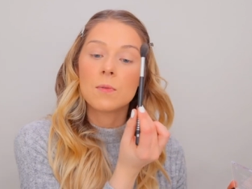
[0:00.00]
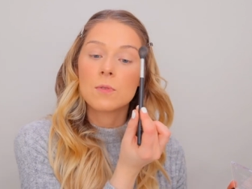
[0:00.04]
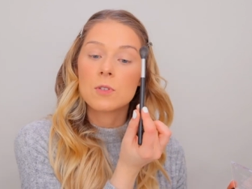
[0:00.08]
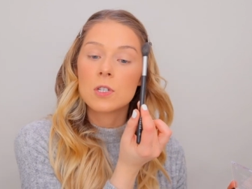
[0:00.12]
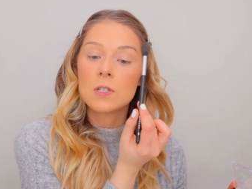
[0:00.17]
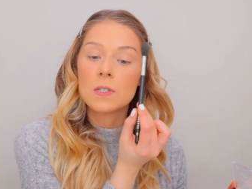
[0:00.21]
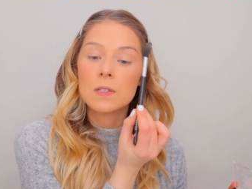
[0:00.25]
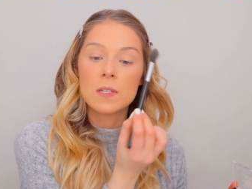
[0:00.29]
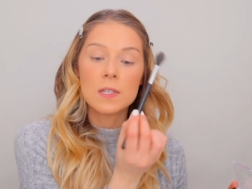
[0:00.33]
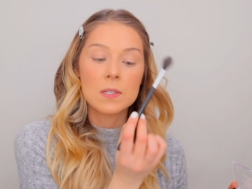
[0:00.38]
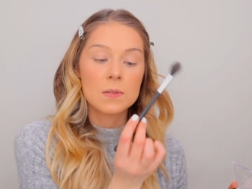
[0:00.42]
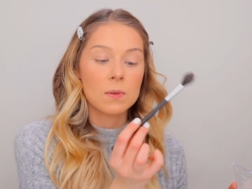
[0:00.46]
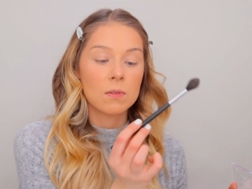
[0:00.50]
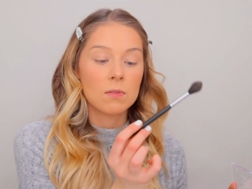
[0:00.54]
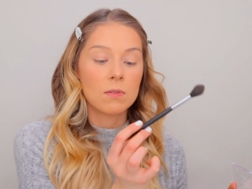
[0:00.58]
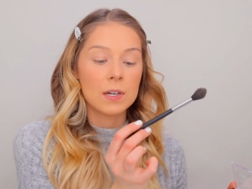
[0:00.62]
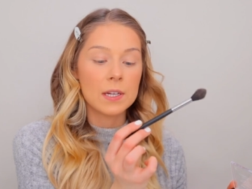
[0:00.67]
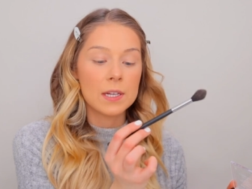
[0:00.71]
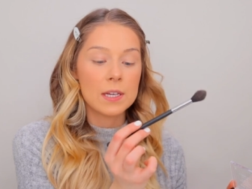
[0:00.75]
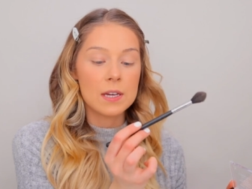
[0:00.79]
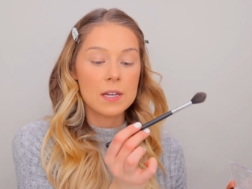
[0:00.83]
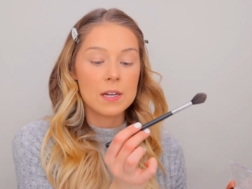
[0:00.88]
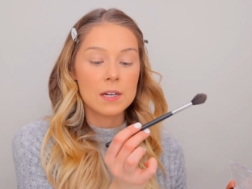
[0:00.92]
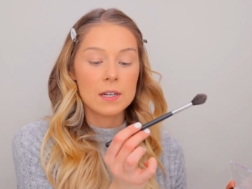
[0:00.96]
which is this one
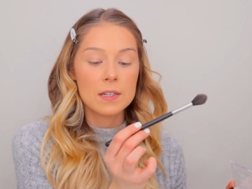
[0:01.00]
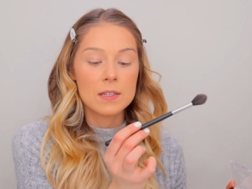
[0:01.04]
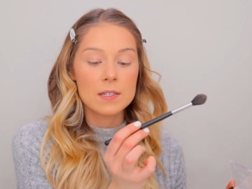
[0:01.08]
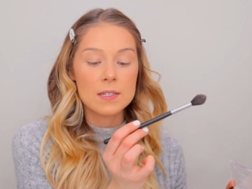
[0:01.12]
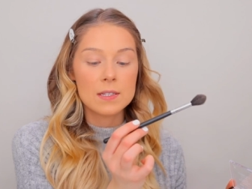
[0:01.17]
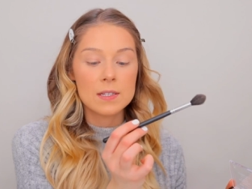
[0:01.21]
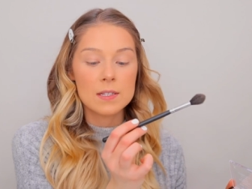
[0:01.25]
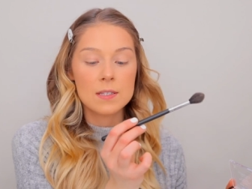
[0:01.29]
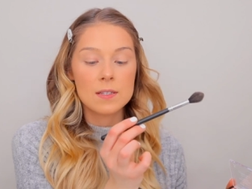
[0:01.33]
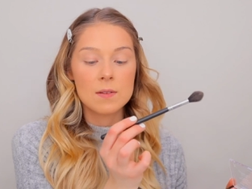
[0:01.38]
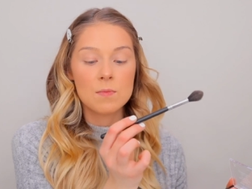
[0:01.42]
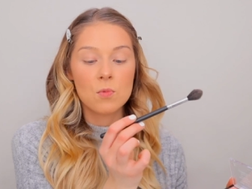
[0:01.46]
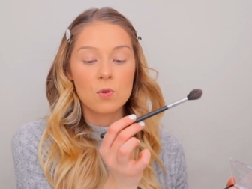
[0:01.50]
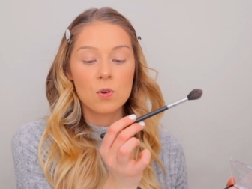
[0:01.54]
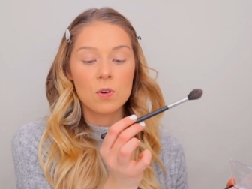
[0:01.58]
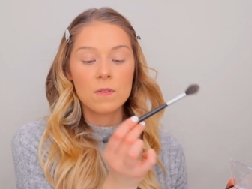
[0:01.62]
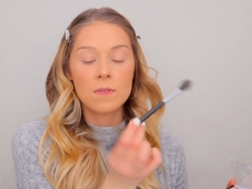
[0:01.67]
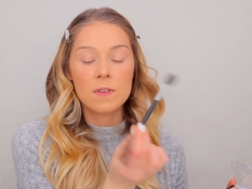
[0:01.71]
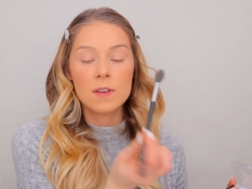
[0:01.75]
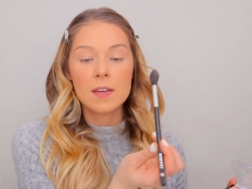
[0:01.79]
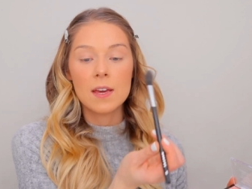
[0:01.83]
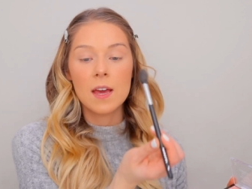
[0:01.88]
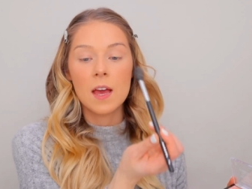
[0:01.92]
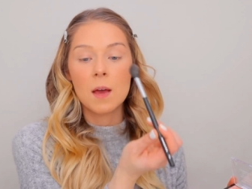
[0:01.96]
right here, and this is the
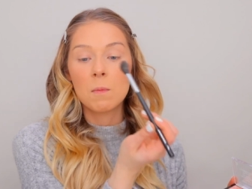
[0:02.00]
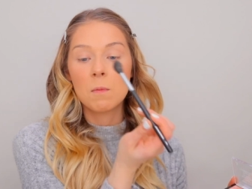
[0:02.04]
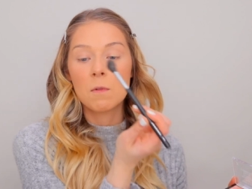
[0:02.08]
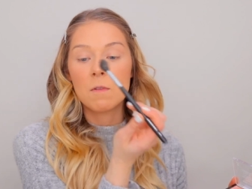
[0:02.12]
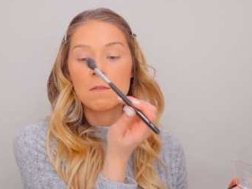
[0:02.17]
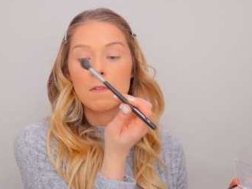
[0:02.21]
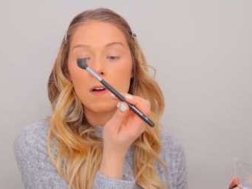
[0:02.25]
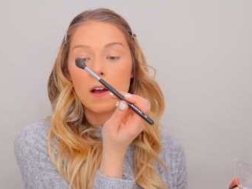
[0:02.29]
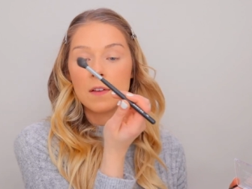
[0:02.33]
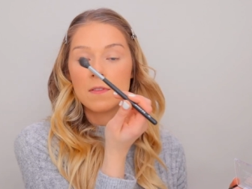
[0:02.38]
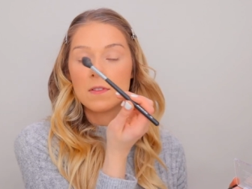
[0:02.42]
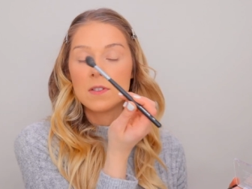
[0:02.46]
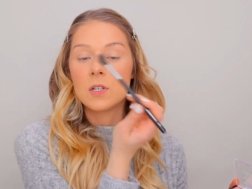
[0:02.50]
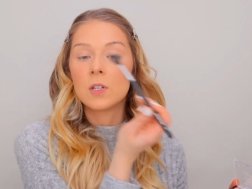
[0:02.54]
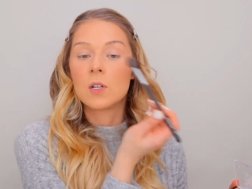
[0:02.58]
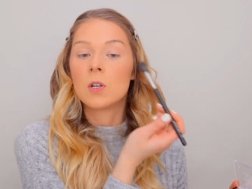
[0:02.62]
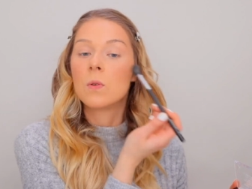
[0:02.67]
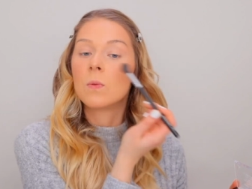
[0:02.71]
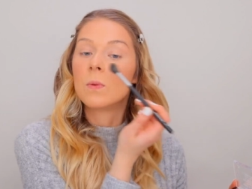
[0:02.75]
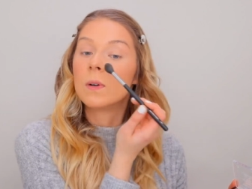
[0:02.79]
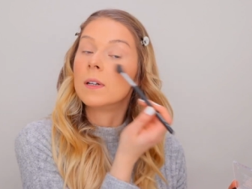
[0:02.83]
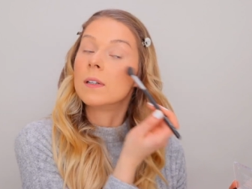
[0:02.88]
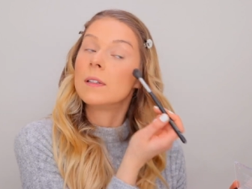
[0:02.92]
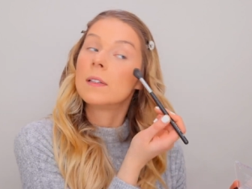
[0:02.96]
Morphe M five
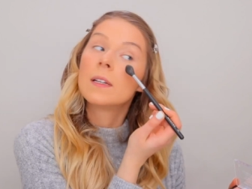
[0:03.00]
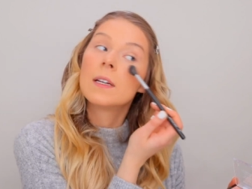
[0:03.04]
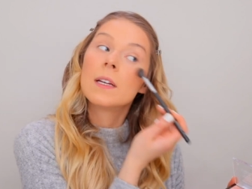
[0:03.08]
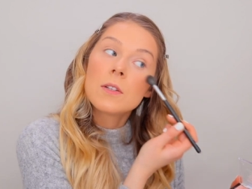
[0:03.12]
oh one,